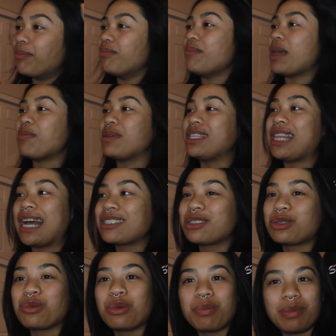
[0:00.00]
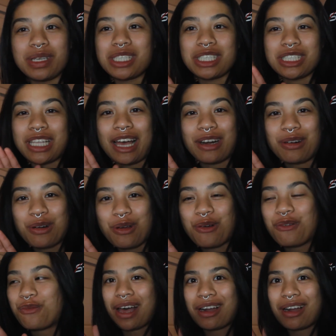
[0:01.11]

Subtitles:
Maybe that's too ambitious. I don't know.